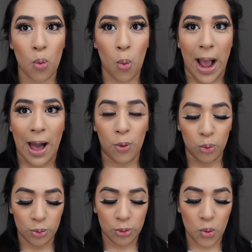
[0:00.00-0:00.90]
Wow,
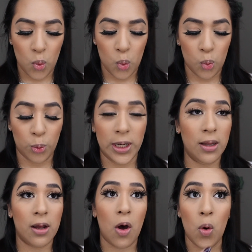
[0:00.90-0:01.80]
we
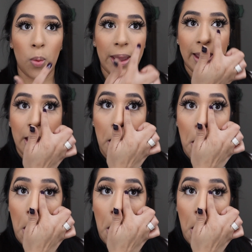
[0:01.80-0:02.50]
look awake.